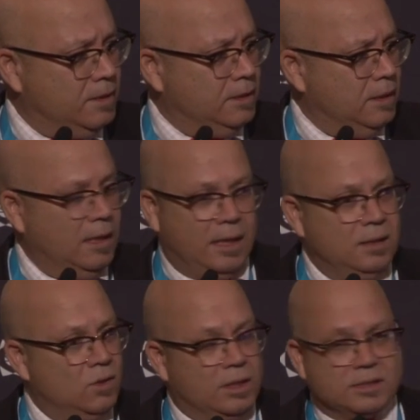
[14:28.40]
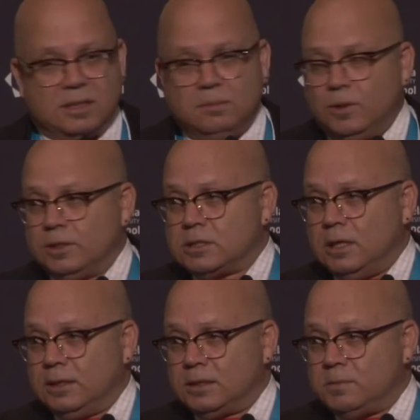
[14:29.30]
Right? And neoclassical models
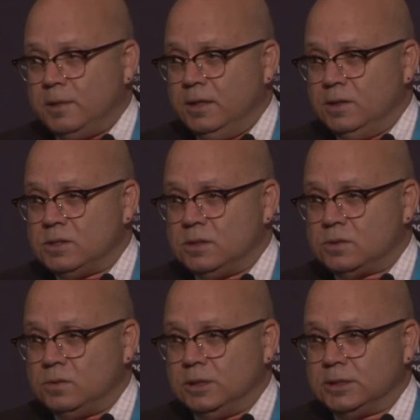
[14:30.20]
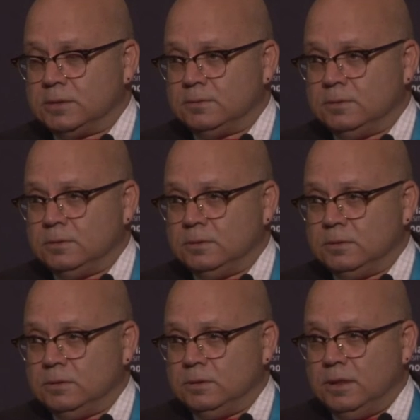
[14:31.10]
can't explain these things to us.
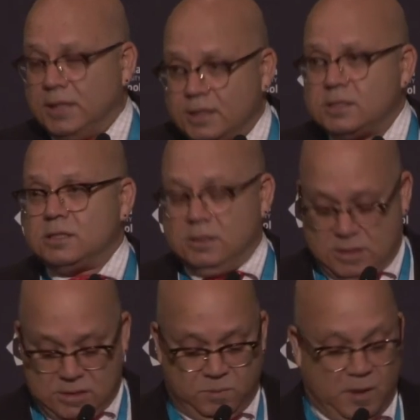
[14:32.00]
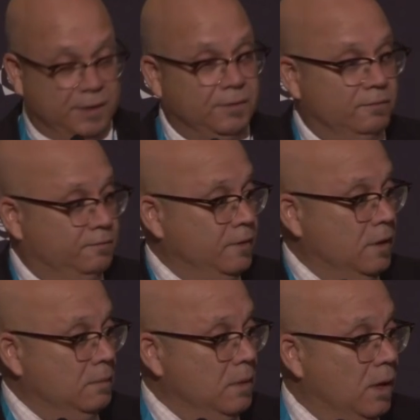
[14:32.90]
And this is part of
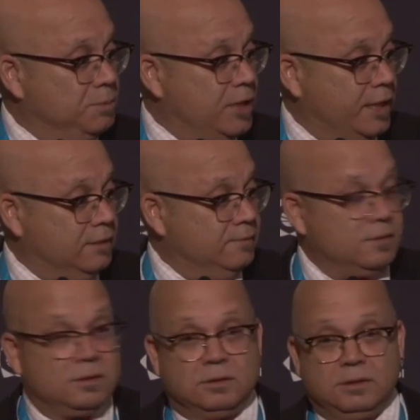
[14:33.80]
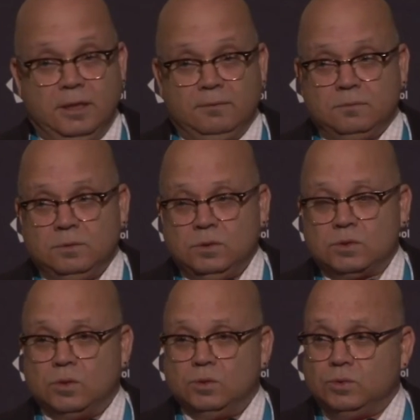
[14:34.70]
objectives.
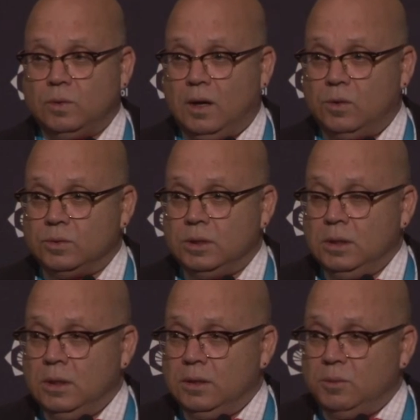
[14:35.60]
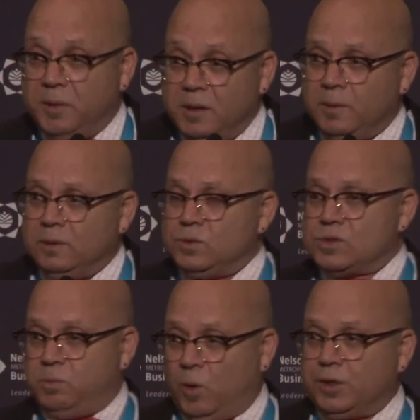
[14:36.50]
So to the people who
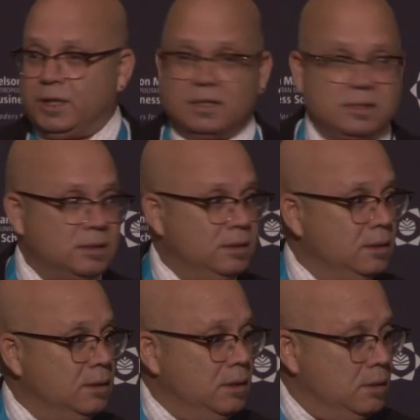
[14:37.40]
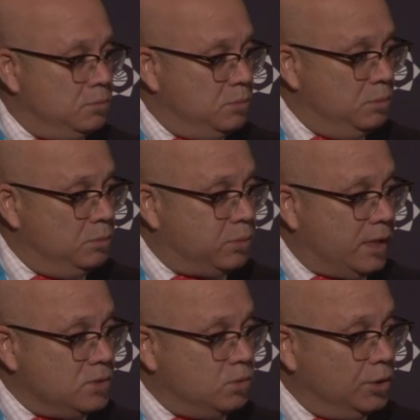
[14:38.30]
supported us,
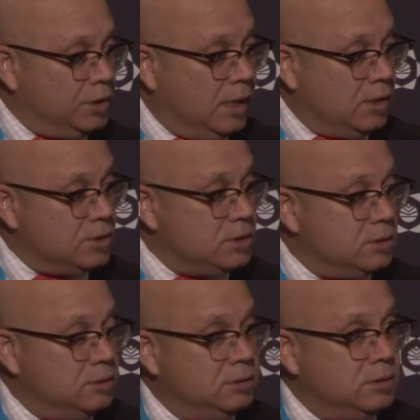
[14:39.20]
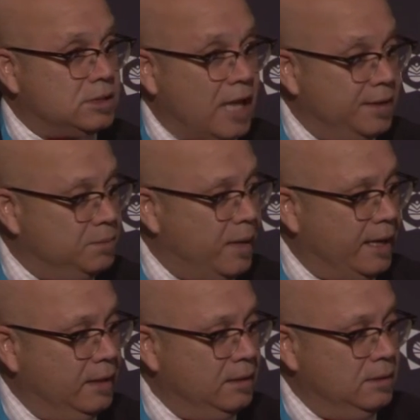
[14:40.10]
Price Waterhouse, Standard
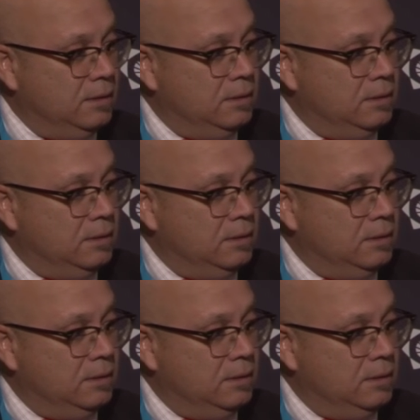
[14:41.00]
Bank,